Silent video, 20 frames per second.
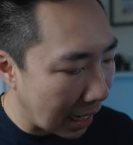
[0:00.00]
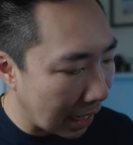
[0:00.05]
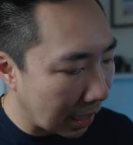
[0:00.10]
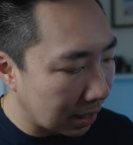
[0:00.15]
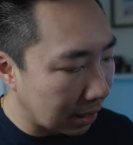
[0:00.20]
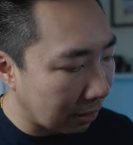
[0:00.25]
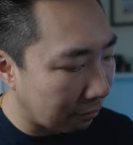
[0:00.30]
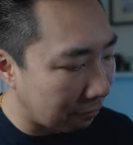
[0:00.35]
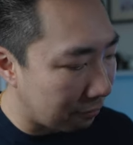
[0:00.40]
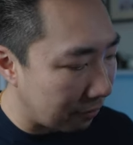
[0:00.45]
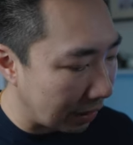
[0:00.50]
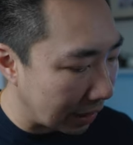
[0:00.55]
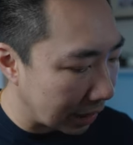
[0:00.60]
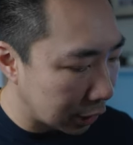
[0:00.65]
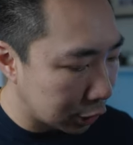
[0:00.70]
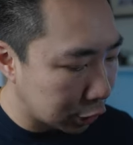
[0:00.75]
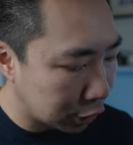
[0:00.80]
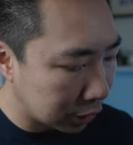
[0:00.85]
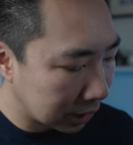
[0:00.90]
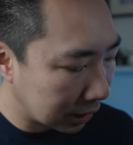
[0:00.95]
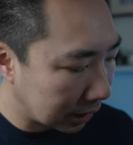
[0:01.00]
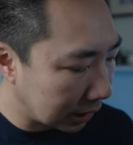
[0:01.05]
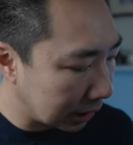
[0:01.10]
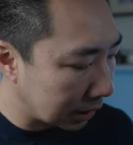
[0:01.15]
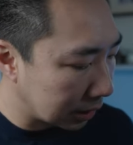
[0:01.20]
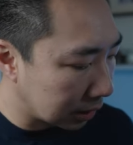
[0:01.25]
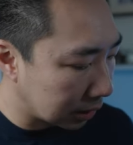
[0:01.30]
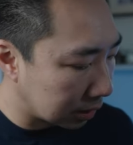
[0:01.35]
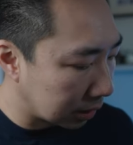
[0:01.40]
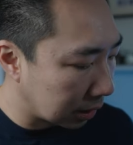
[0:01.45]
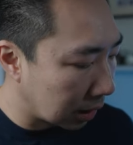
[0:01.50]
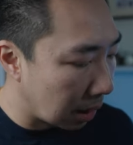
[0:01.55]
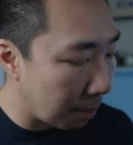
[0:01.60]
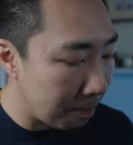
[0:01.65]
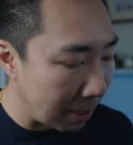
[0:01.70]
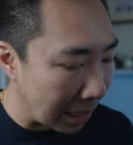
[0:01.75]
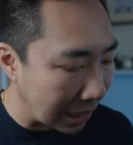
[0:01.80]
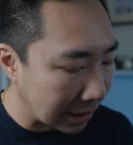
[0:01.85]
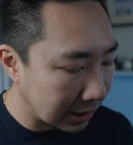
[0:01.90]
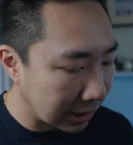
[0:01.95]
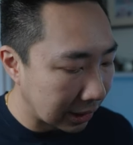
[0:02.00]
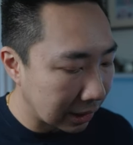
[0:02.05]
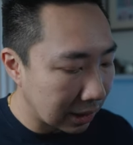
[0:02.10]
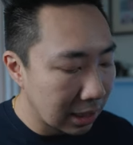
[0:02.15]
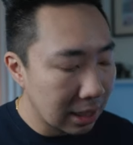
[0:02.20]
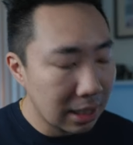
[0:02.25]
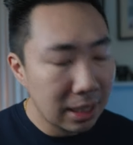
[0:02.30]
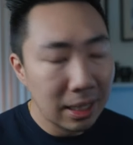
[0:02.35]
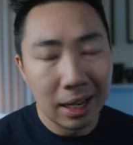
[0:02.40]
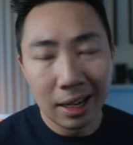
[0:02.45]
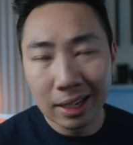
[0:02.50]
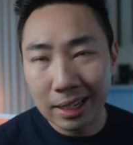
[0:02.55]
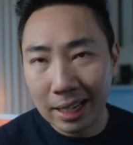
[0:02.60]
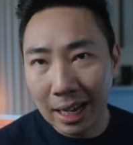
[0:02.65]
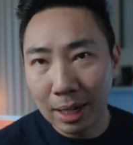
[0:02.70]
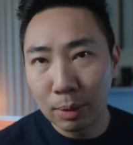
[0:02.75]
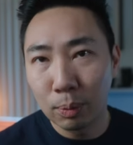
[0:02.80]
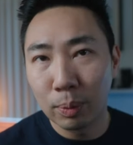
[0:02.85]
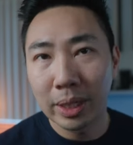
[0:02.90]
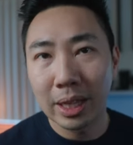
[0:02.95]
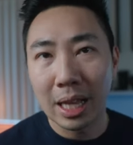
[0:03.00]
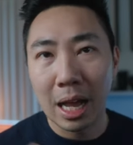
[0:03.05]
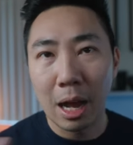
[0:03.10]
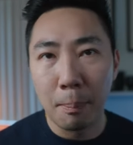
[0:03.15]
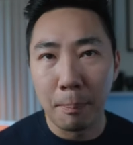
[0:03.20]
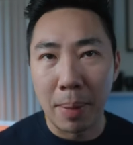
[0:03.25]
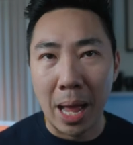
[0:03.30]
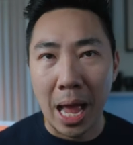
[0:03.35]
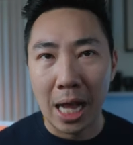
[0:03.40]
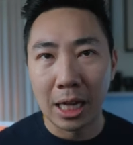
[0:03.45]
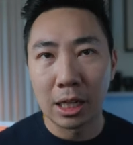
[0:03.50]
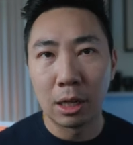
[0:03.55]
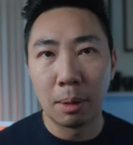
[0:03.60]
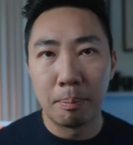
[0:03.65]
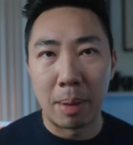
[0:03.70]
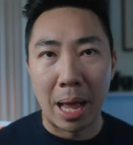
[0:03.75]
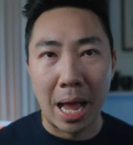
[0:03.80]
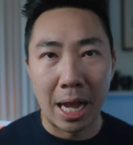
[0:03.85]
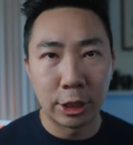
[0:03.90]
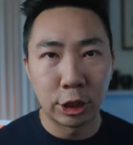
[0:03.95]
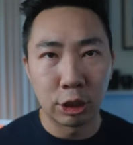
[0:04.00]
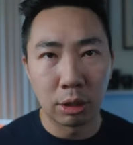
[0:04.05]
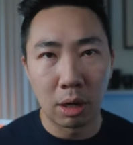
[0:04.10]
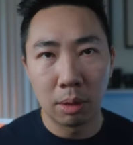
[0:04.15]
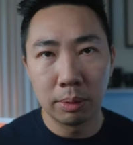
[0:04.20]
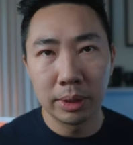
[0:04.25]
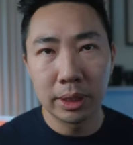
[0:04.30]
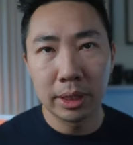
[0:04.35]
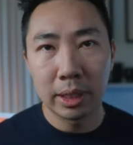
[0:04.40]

and the finish is amazing. Again, with Alpaka bags, you're always